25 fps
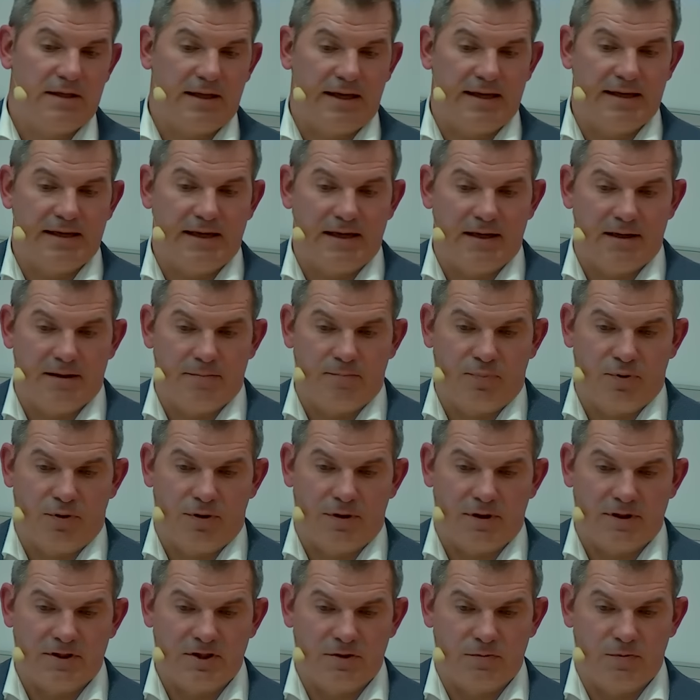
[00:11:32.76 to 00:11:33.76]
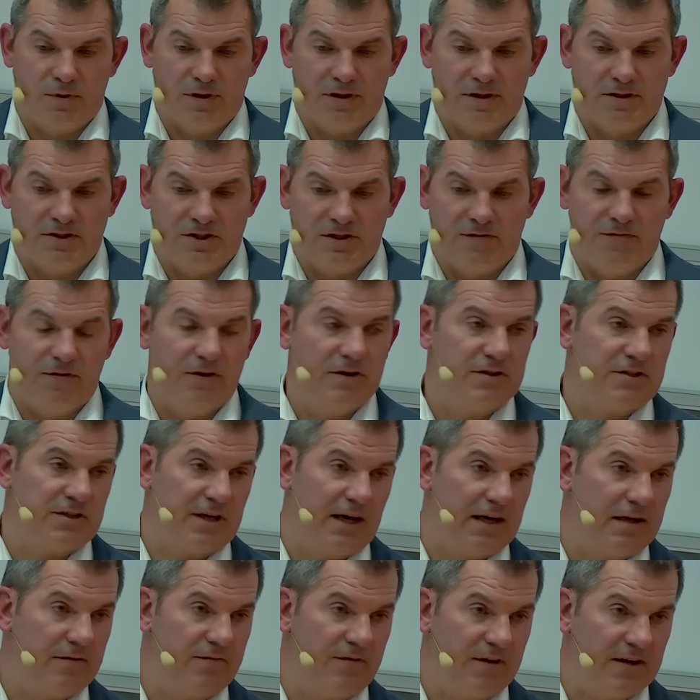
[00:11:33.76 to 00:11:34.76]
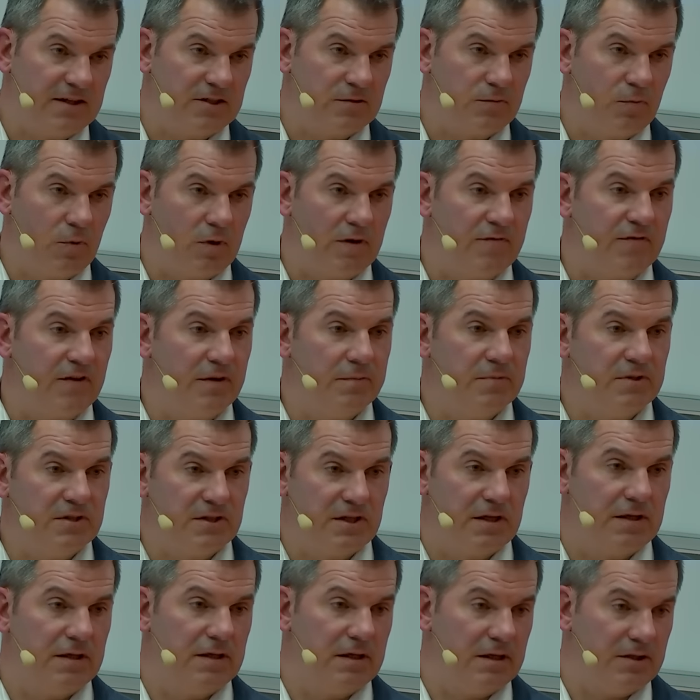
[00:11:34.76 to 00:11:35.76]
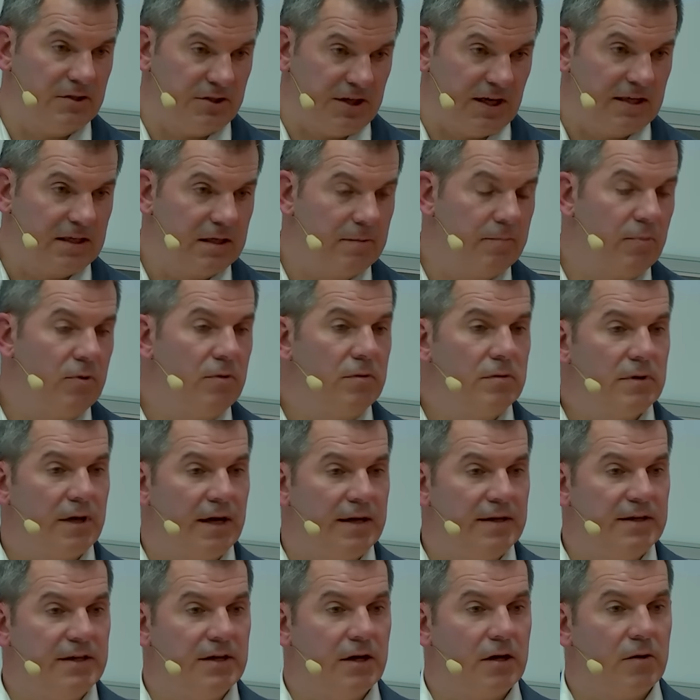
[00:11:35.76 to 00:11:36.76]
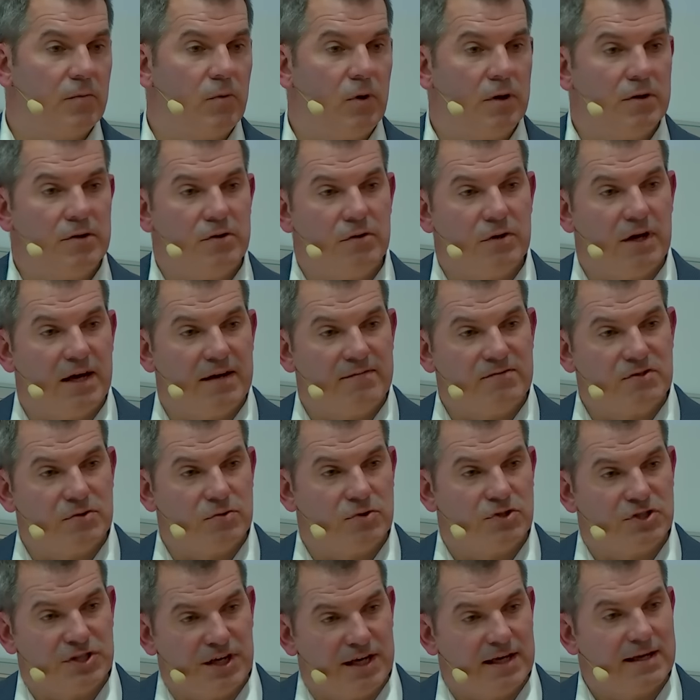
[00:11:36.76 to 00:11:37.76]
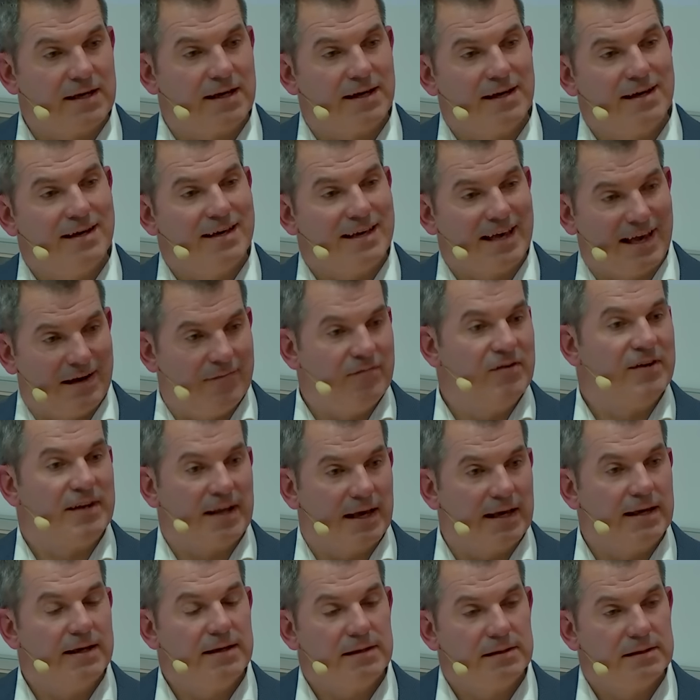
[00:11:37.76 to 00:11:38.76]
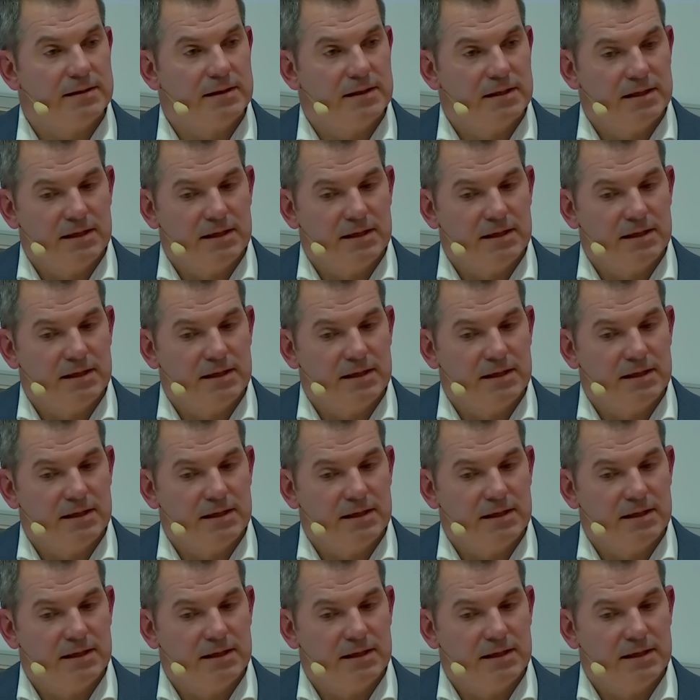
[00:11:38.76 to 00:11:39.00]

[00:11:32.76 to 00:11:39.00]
They are products with severe side effects. One of them is an injectable, and the other one you have to check every day.